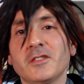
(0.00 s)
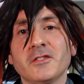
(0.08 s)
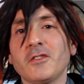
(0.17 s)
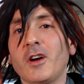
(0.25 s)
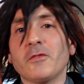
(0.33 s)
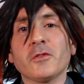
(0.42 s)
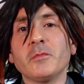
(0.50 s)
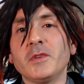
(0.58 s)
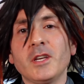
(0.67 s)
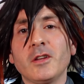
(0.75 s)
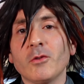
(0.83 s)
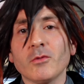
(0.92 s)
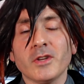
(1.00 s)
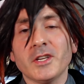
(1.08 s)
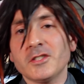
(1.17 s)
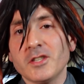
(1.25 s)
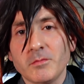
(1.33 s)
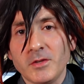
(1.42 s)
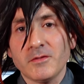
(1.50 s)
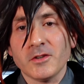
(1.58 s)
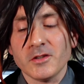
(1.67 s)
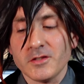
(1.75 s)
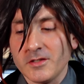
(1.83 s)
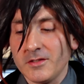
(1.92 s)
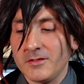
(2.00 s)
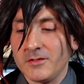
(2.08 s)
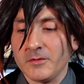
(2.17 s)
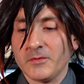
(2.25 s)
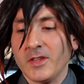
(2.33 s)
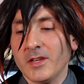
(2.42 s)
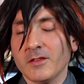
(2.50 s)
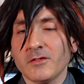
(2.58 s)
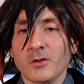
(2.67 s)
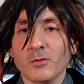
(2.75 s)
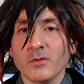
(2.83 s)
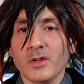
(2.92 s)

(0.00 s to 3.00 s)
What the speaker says: just not for me. I don't like chibi versions of things. I don't